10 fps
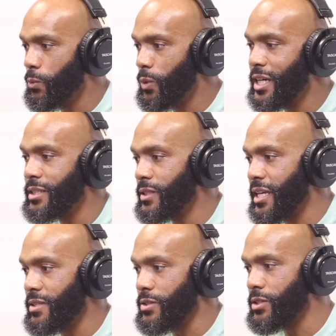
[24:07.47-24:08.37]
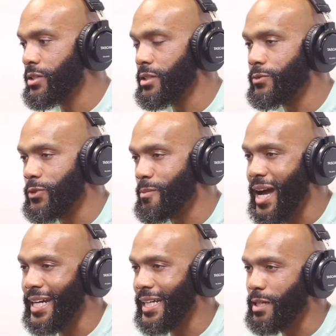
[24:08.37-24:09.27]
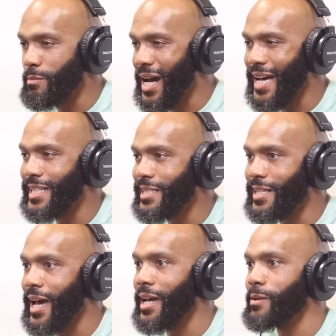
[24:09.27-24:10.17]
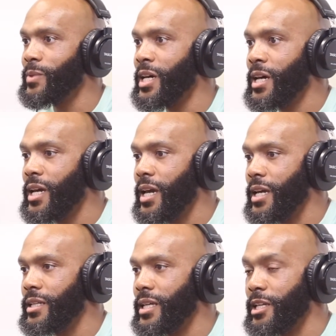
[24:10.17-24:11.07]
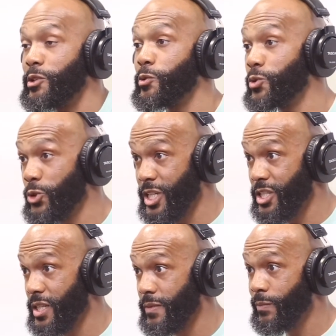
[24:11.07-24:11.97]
what is good for my kind of body type and in nutrition.